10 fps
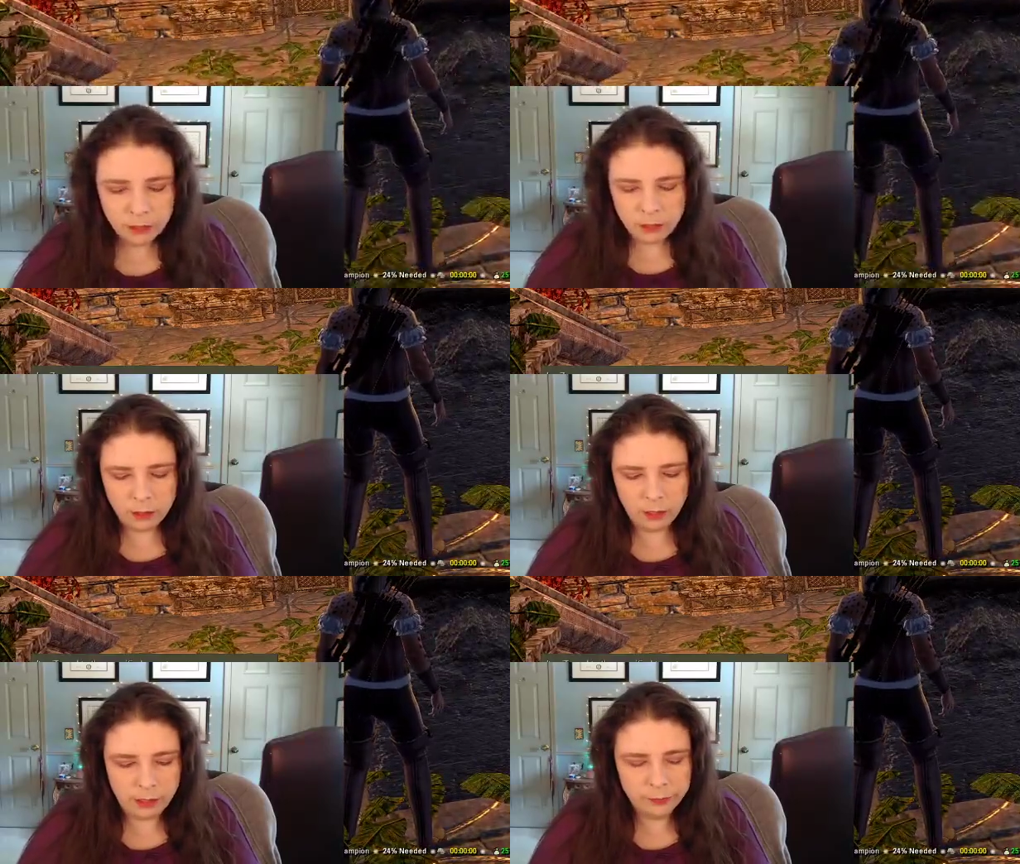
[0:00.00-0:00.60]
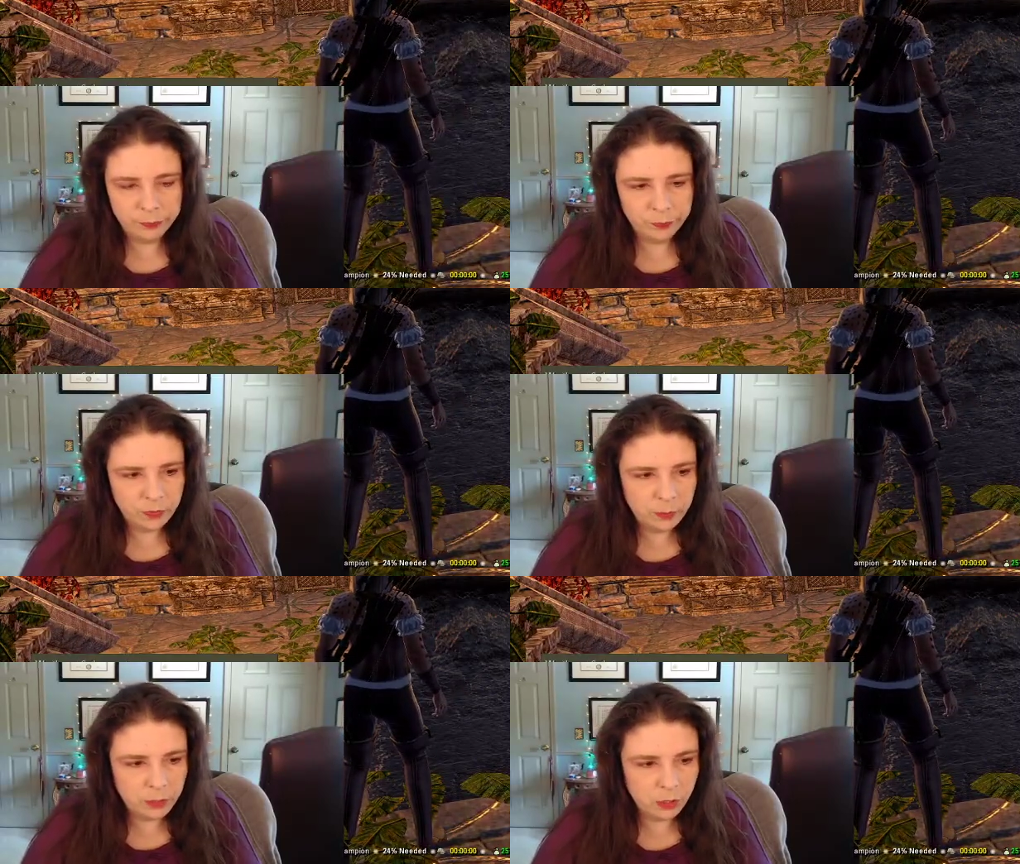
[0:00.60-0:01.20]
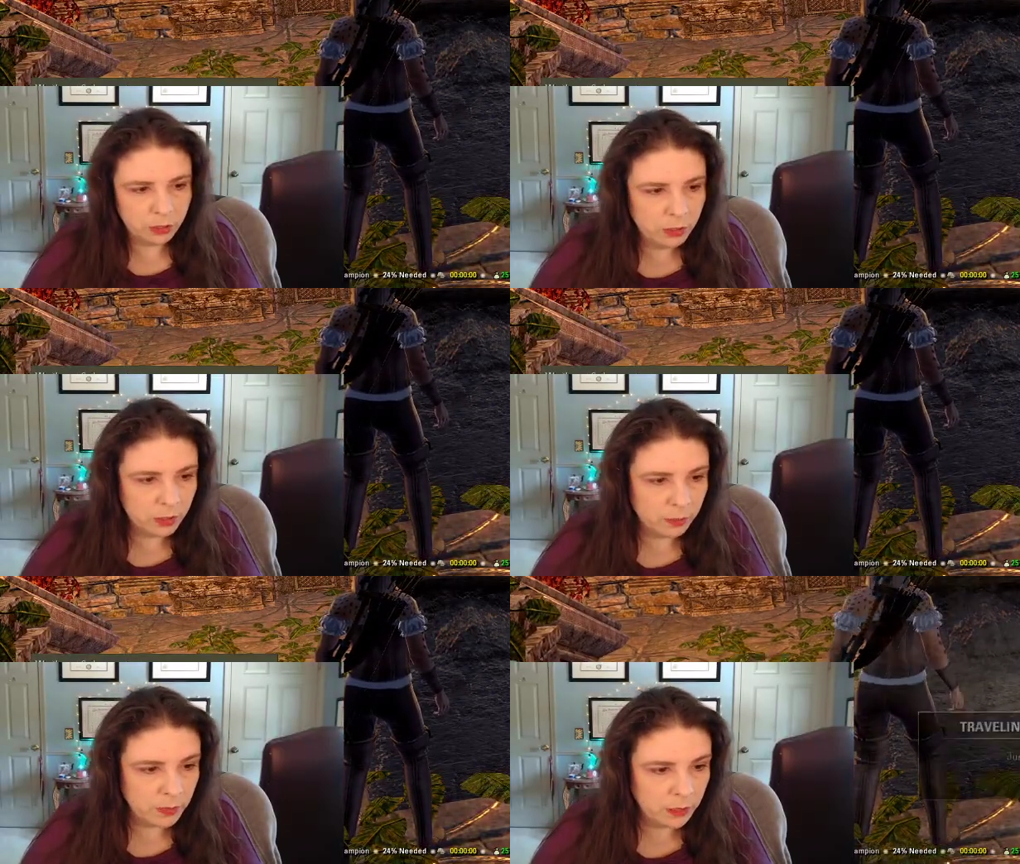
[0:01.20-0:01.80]
All right, let me show you
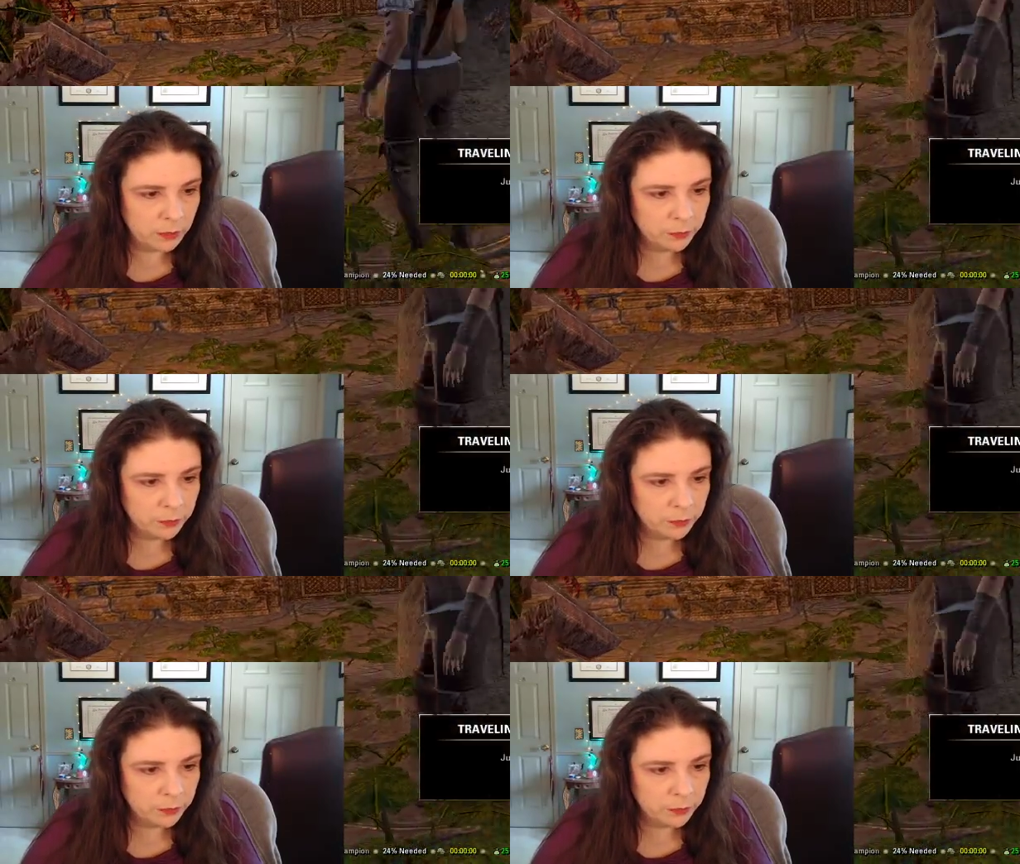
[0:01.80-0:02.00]
something.